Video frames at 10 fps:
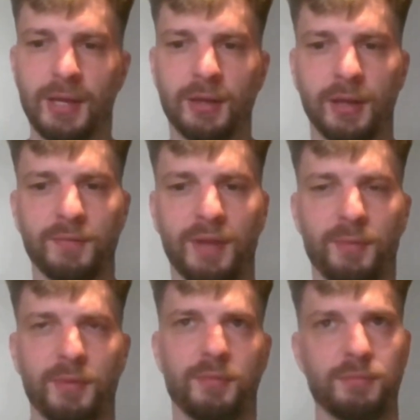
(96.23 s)
I've never
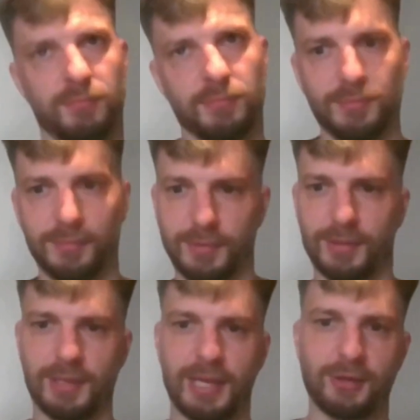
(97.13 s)
been
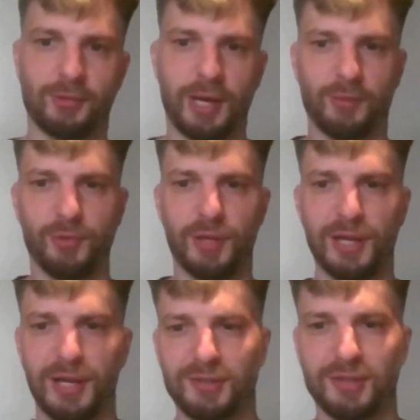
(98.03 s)
that great at
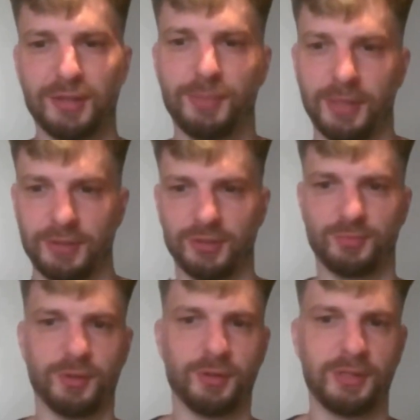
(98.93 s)
realistic pictures,
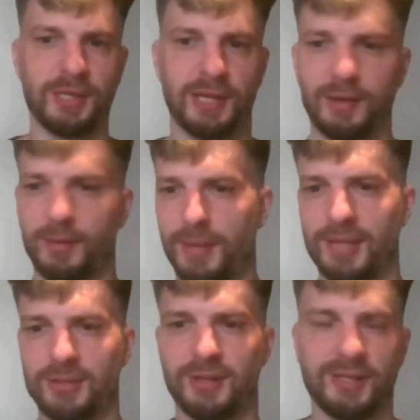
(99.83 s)
but yeah,
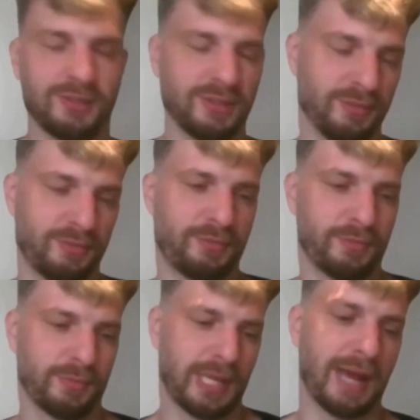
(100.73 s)
imaginative
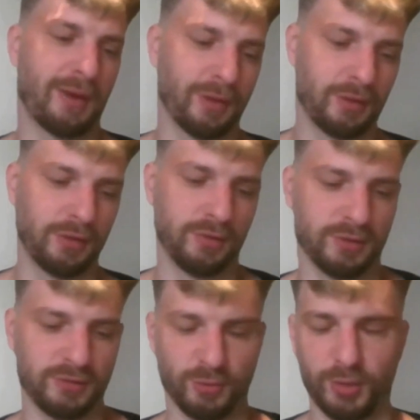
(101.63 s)
characters
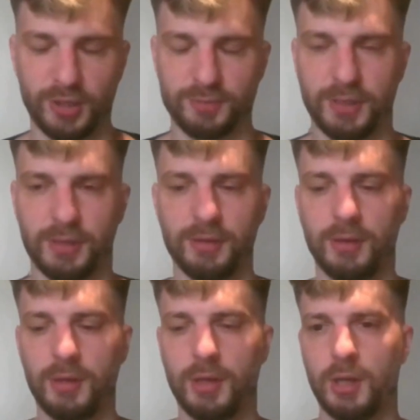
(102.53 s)
has always been
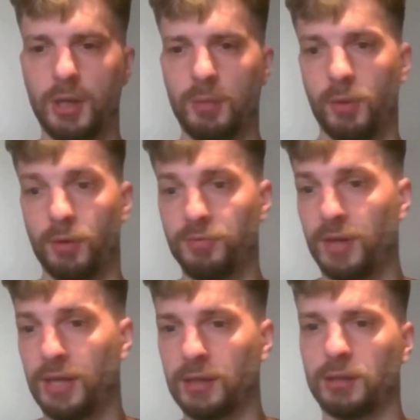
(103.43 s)
my
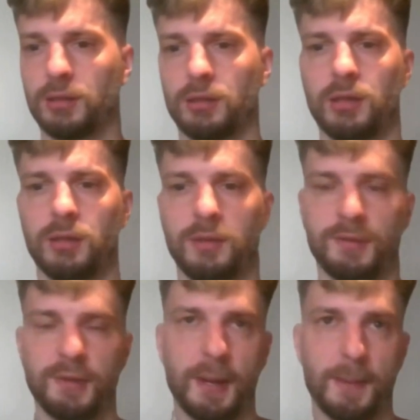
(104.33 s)
thing. And
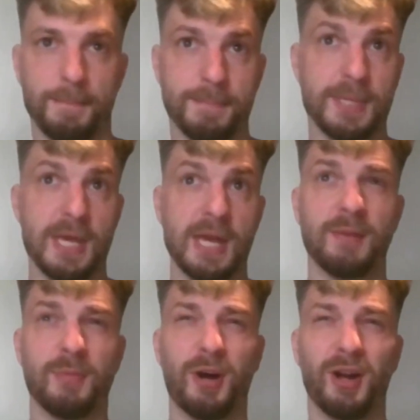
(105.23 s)
yeah,
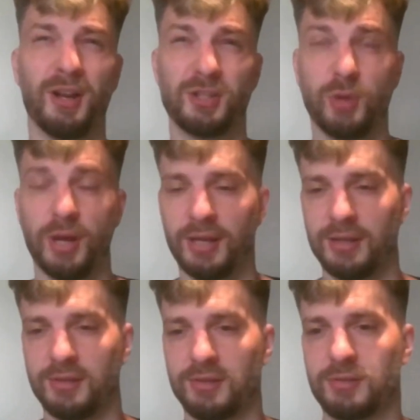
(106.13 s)
in my early
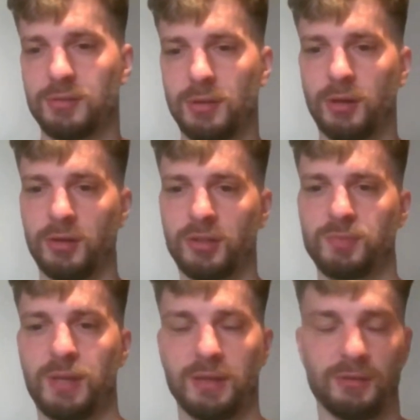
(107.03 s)
20s, I
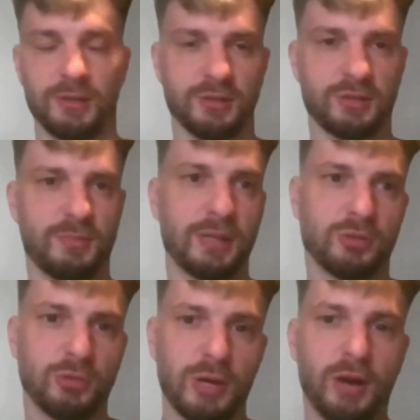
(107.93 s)
experienced
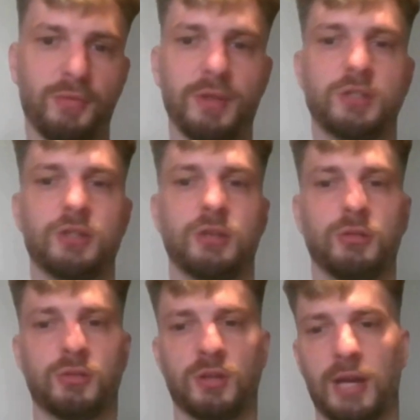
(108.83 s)
mental health
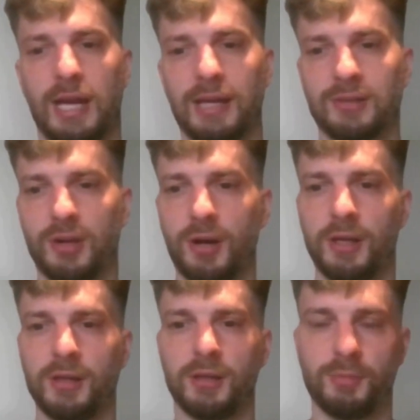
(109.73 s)
issues like
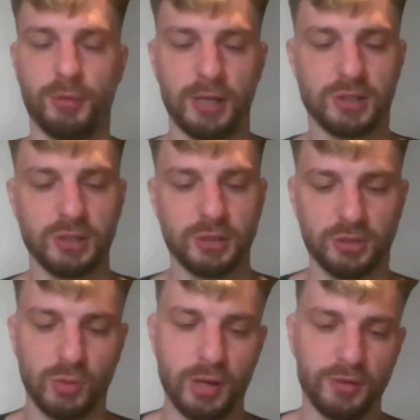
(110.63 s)
anxiety and depression, as
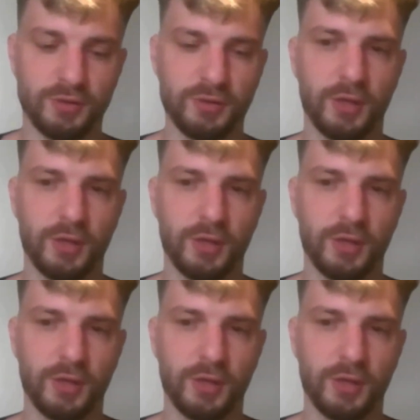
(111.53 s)
well as